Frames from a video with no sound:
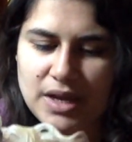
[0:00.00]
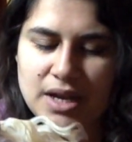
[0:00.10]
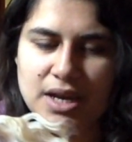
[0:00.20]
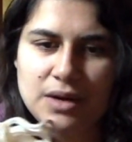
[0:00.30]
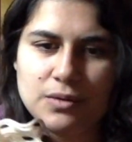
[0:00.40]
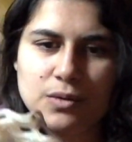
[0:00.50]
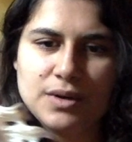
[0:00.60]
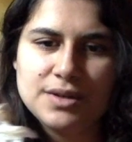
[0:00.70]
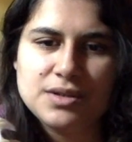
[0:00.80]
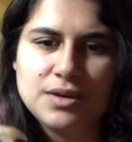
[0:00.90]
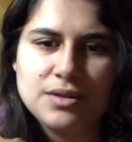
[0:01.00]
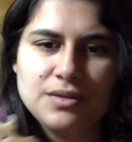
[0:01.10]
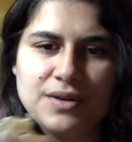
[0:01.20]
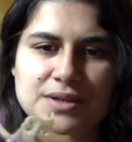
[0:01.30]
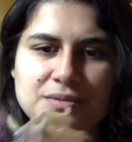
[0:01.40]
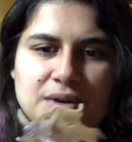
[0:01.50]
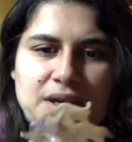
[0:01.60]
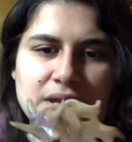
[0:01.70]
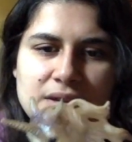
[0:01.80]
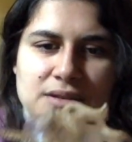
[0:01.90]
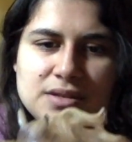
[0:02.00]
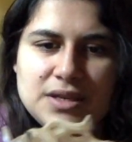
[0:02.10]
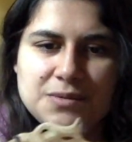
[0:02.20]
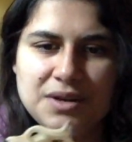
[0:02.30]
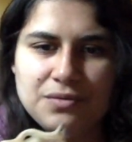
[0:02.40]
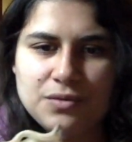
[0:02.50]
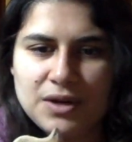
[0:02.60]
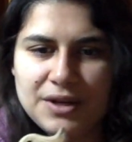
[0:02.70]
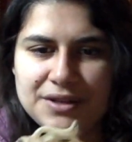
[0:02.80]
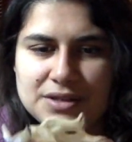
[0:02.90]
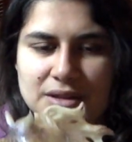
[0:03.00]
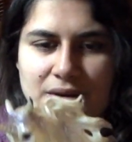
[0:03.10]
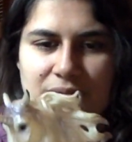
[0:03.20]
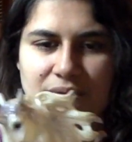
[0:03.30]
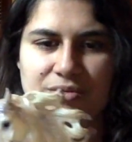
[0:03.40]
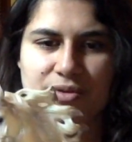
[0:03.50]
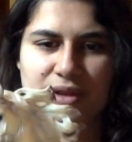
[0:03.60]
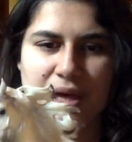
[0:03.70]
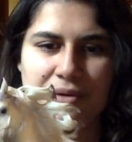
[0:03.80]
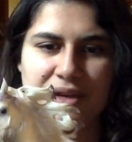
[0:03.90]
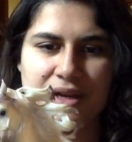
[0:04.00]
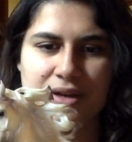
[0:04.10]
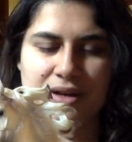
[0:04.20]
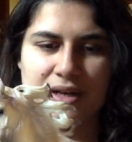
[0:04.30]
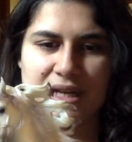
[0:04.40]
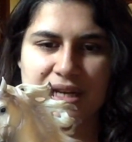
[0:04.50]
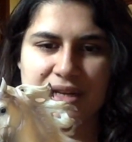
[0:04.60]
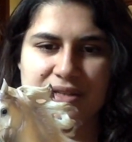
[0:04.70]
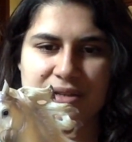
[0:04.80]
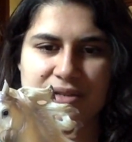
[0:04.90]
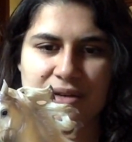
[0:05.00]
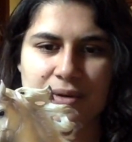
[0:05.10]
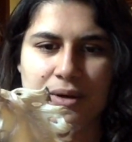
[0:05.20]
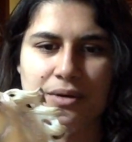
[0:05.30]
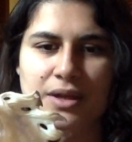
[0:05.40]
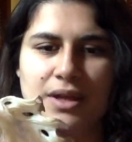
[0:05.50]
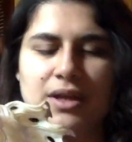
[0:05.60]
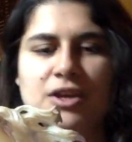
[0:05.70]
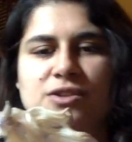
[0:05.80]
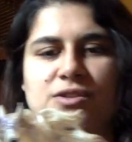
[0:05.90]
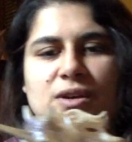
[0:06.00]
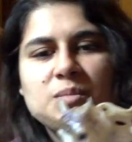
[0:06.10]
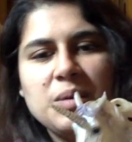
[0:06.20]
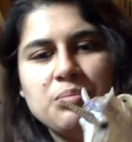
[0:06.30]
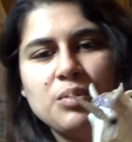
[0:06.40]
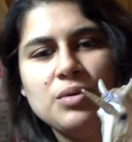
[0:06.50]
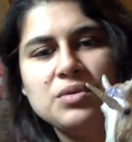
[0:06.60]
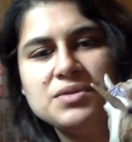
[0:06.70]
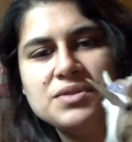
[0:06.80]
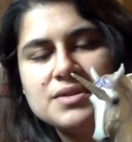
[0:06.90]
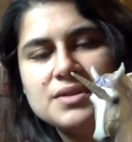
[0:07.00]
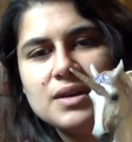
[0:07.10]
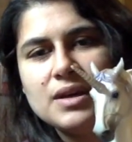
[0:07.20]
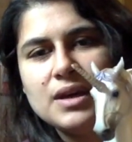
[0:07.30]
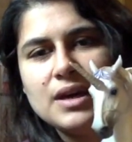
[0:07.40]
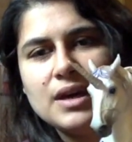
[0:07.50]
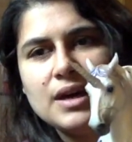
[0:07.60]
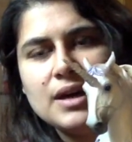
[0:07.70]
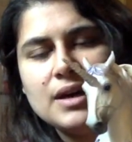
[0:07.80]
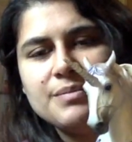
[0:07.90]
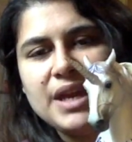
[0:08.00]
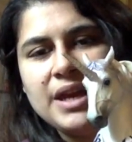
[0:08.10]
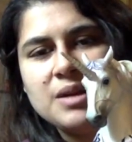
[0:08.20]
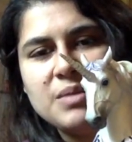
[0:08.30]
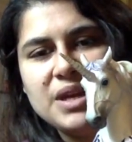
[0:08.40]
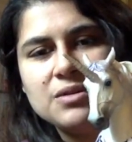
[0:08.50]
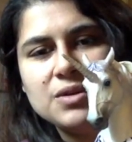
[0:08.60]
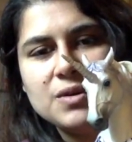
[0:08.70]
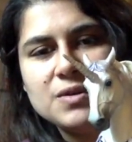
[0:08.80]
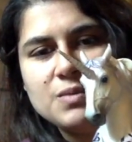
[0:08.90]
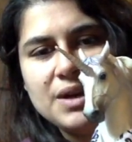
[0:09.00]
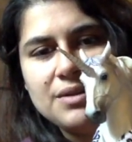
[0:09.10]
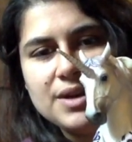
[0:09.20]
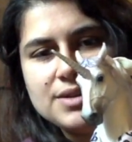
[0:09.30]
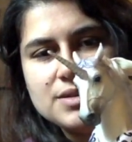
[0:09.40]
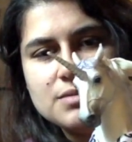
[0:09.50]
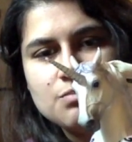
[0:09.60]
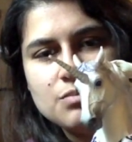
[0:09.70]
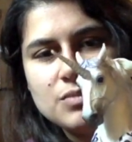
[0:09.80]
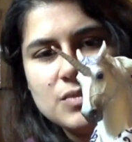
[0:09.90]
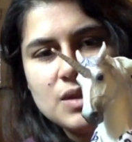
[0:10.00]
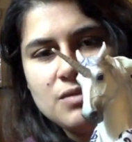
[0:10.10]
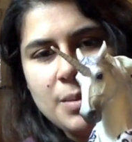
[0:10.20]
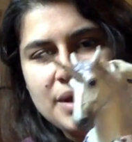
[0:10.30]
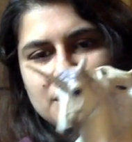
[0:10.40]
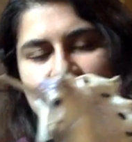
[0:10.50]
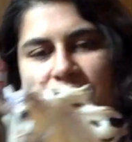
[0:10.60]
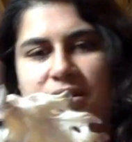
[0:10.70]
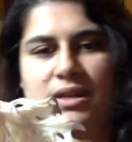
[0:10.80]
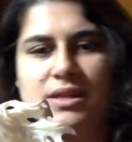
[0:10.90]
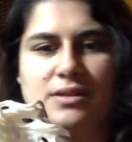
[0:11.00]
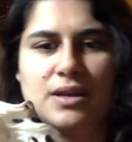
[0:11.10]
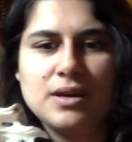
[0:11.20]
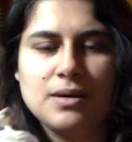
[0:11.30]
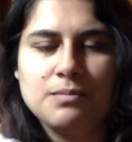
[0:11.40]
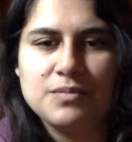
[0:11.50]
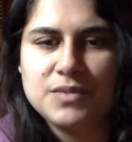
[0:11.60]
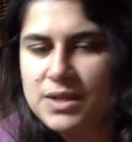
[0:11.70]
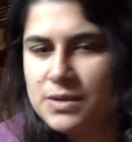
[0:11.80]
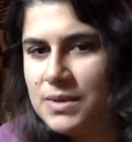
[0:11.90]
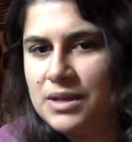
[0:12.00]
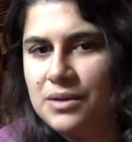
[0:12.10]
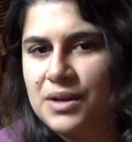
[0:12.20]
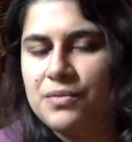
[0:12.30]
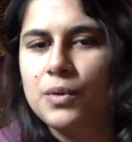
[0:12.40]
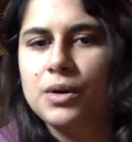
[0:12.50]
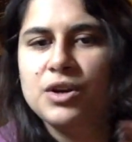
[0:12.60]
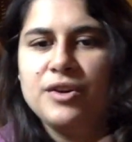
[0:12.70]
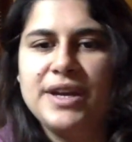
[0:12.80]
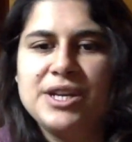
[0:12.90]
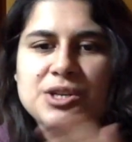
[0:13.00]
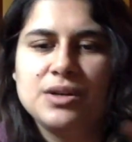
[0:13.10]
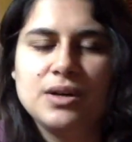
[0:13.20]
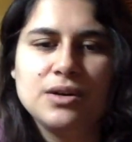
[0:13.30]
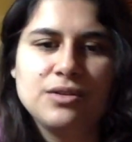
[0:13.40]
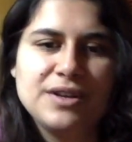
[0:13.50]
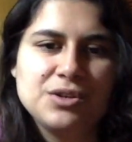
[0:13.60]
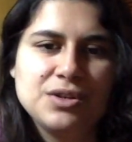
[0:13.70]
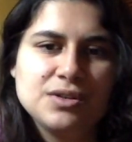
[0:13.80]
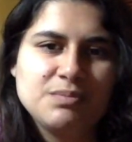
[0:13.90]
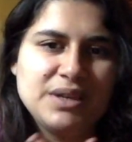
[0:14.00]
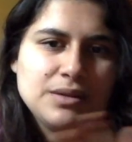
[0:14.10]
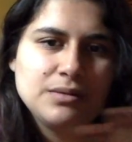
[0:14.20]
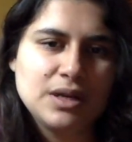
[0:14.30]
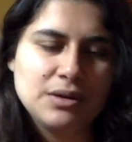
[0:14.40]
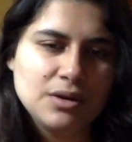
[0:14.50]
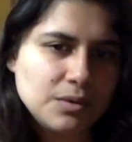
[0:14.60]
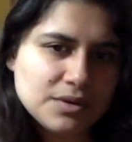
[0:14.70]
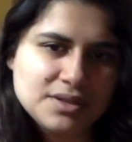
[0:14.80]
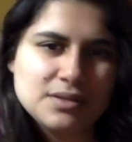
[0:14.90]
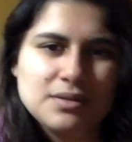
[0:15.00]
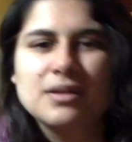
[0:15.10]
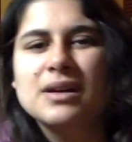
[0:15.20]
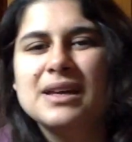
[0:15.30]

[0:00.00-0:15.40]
then of course, so the reason why he's wearing a fleur-de-lis, I thought it was really elegant. It stands out well. So my bulls, and my unicorns wear this ribbon. Is basically for creatures that are not horses or